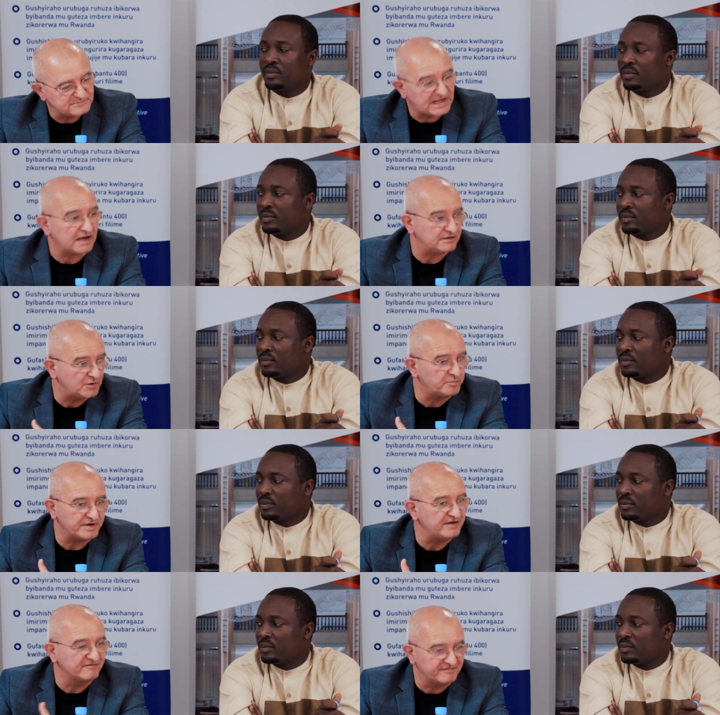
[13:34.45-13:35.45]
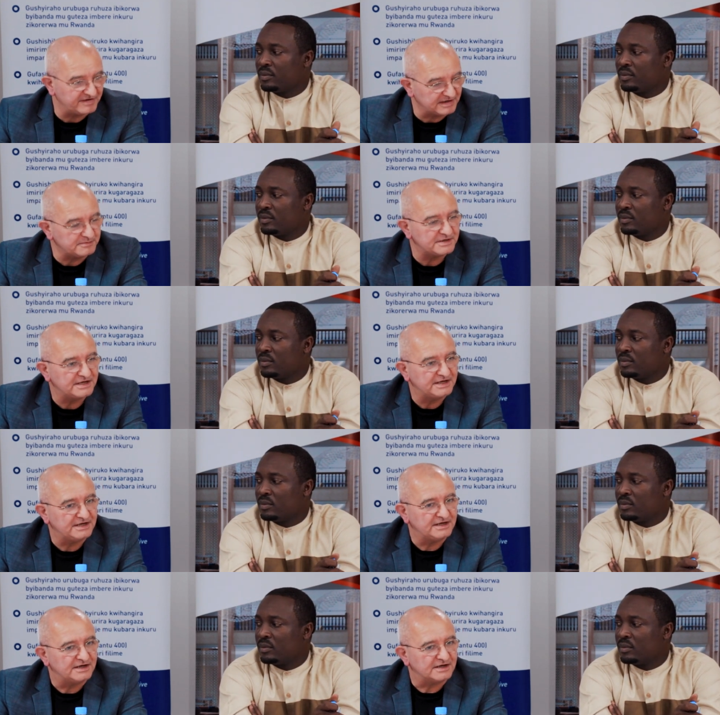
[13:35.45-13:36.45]
Speaker 1: yeah, the opening film,
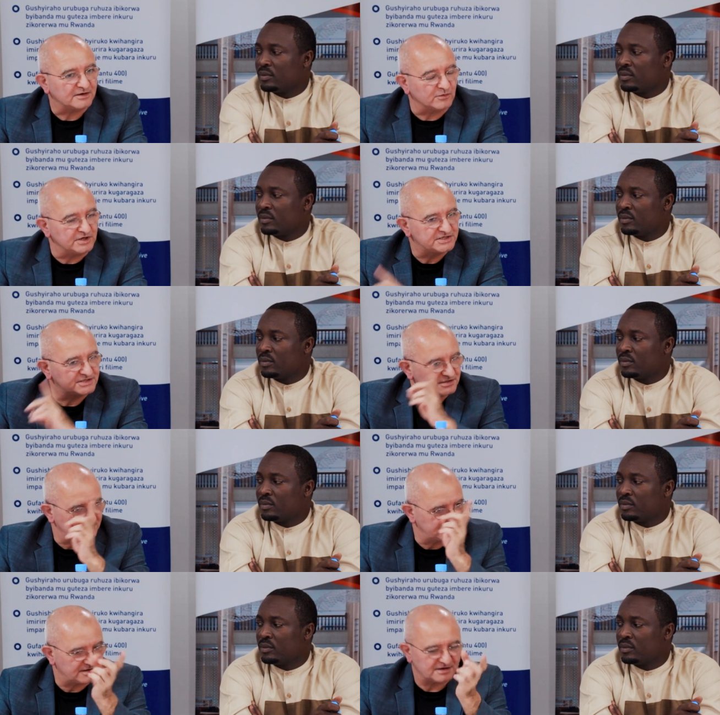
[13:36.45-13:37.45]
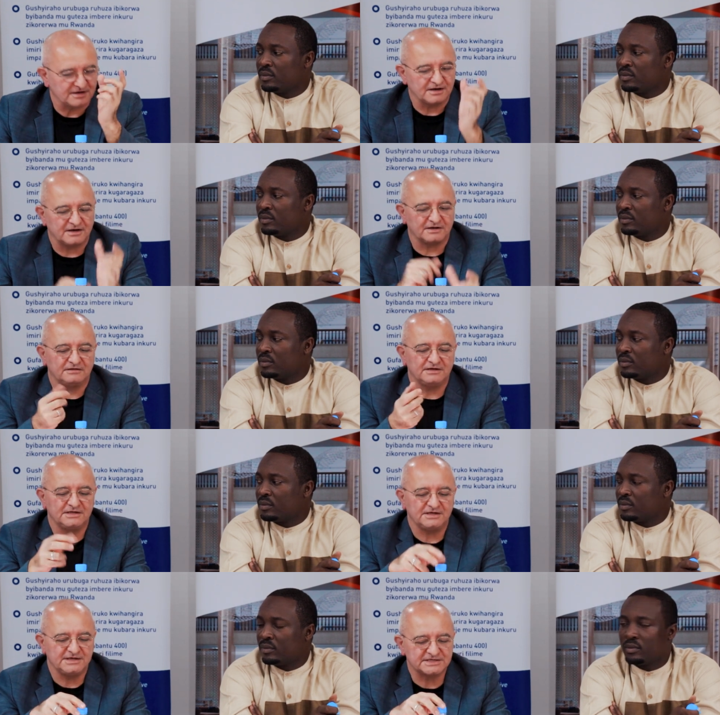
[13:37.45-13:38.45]
which uh, uh, did
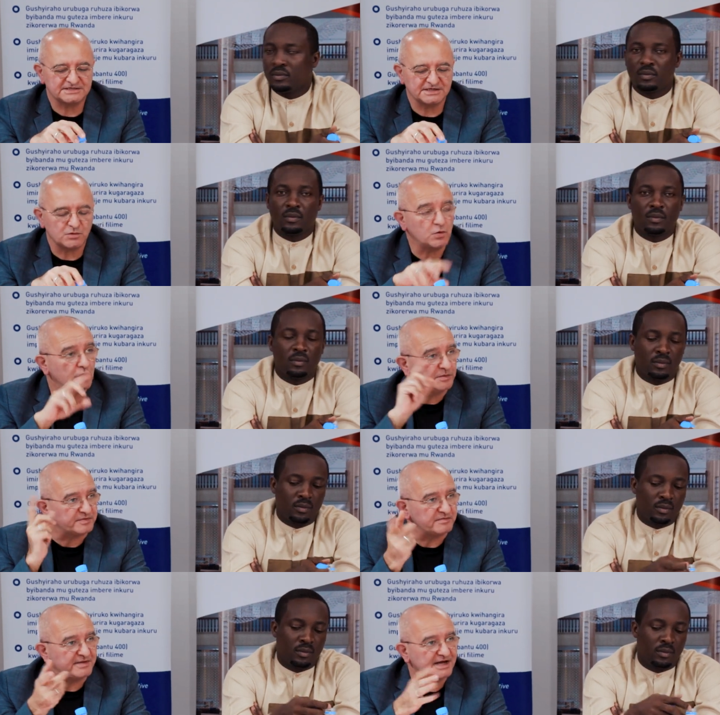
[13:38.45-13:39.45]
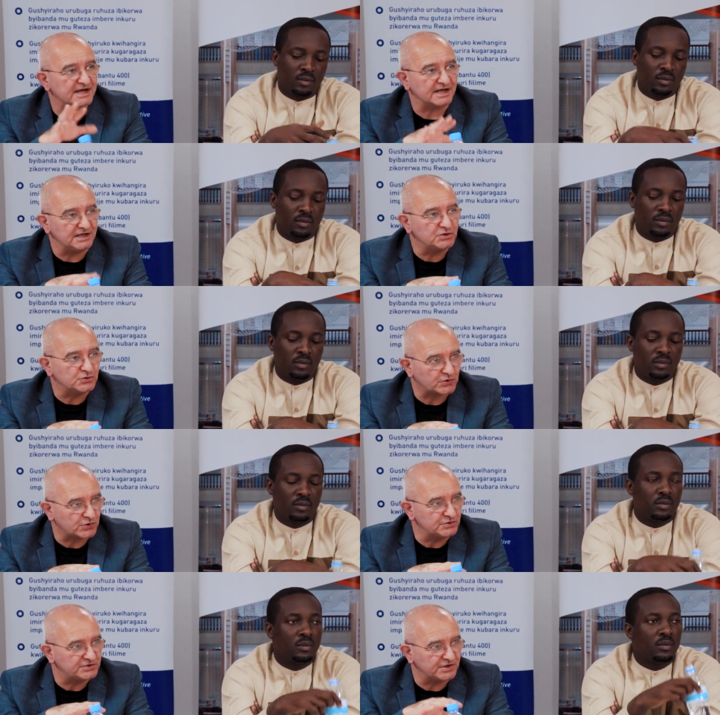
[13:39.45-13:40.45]
his uh, world premiere in
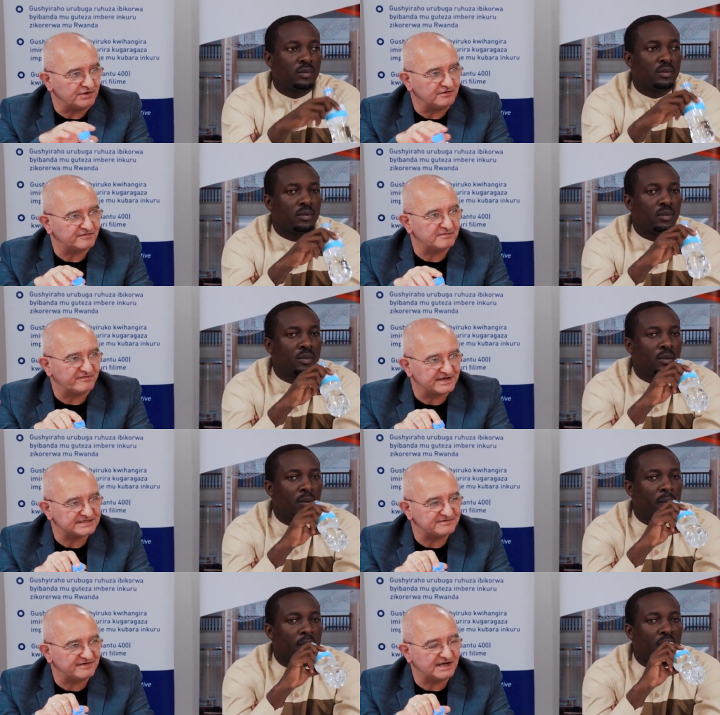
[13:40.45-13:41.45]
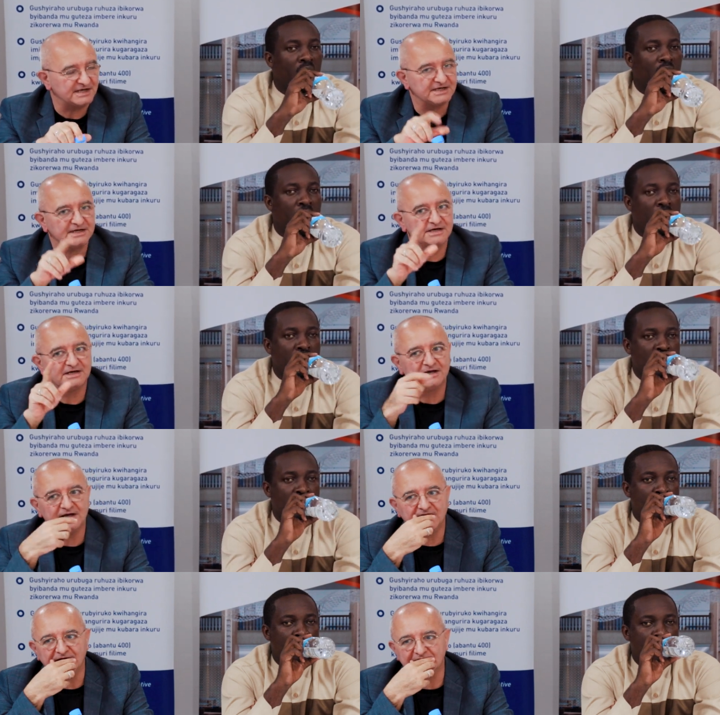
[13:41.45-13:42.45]
Toronto Film Festival.
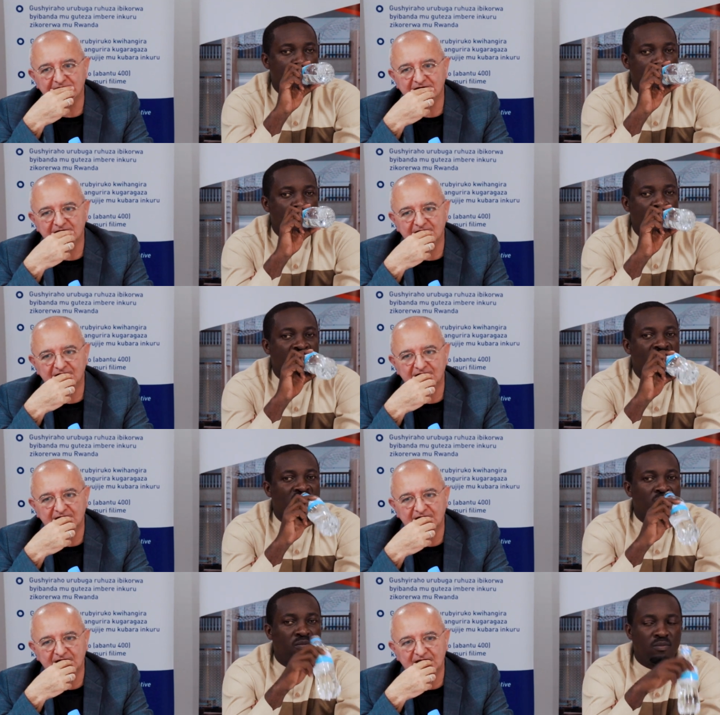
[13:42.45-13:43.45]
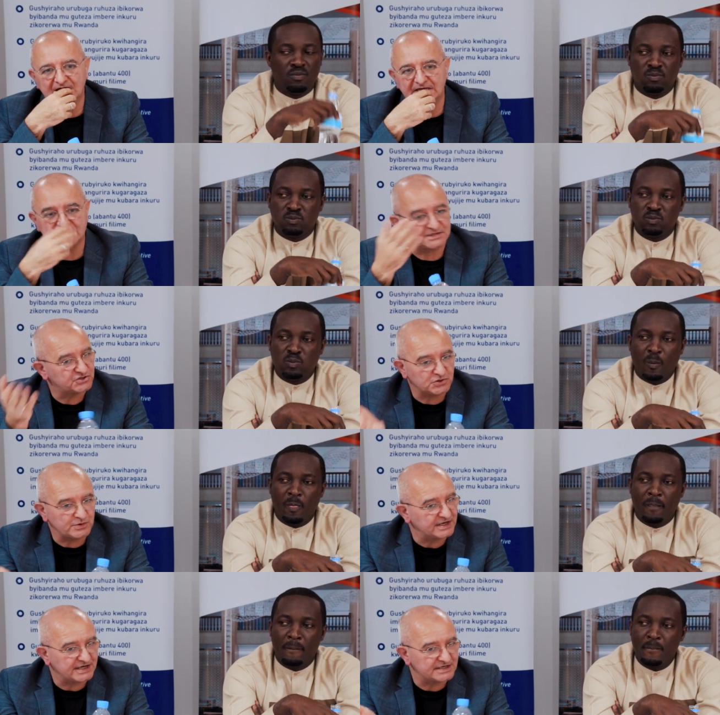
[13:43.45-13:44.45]
is
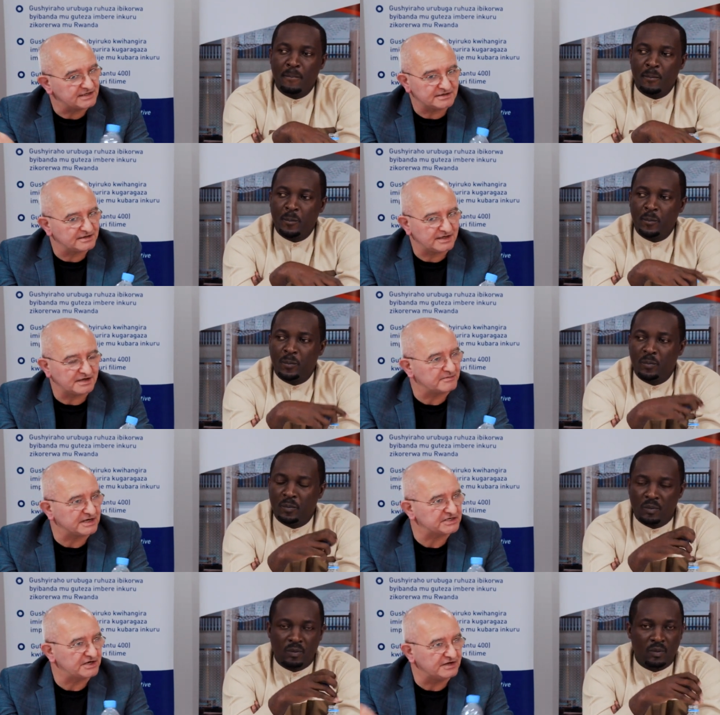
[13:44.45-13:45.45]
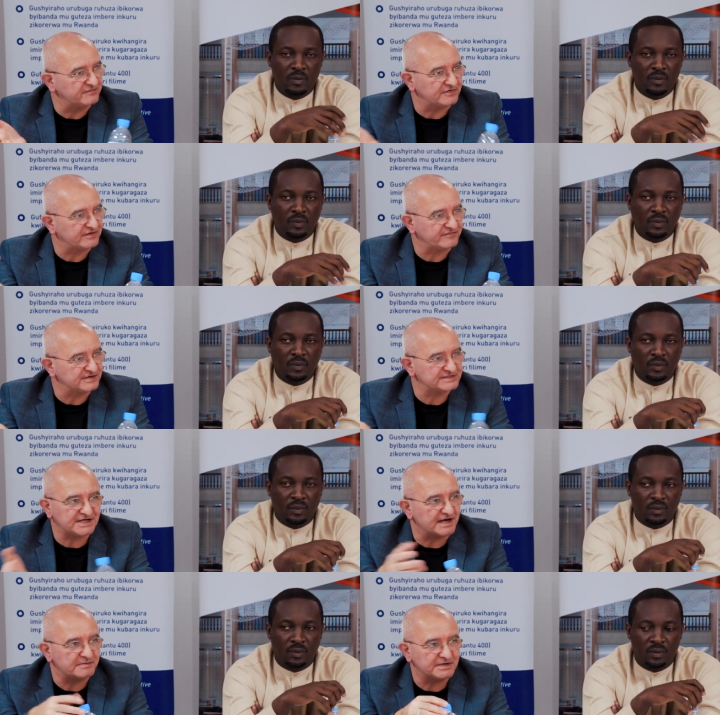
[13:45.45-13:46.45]
showing it in here in Mashariki for the first
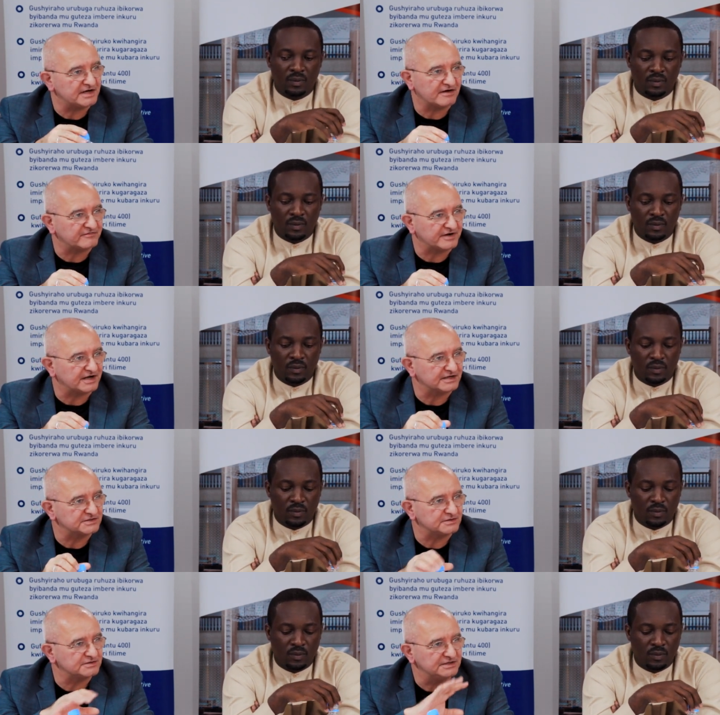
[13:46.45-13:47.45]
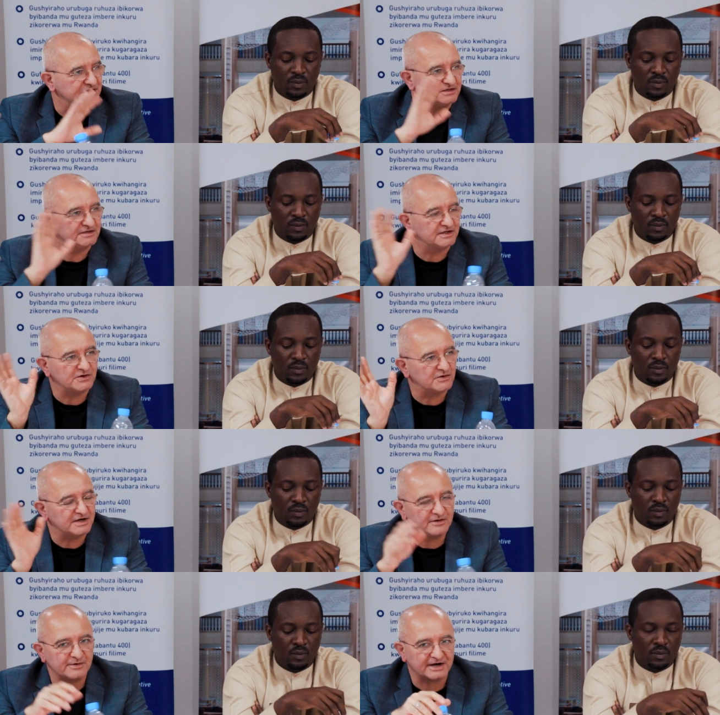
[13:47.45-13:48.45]
time in Africa, so it didn't go
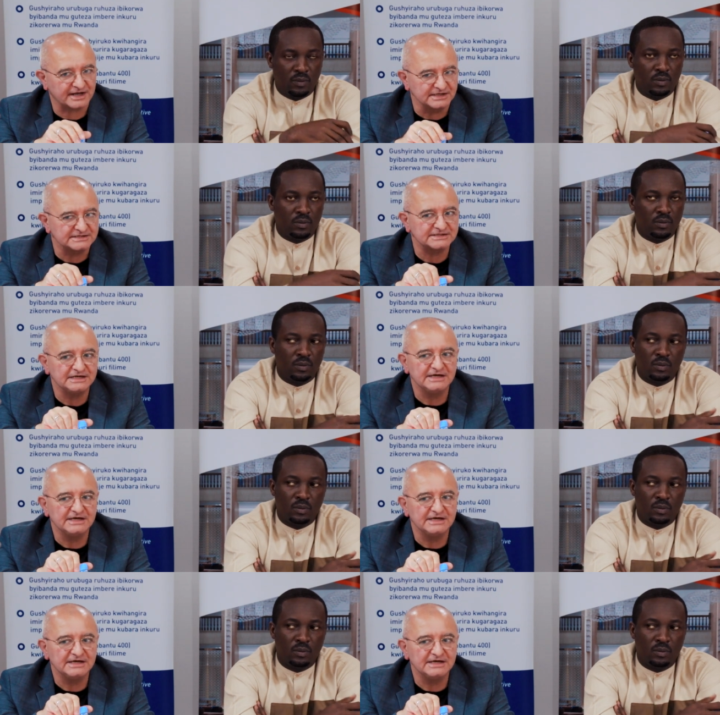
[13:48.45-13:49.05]
anywhere else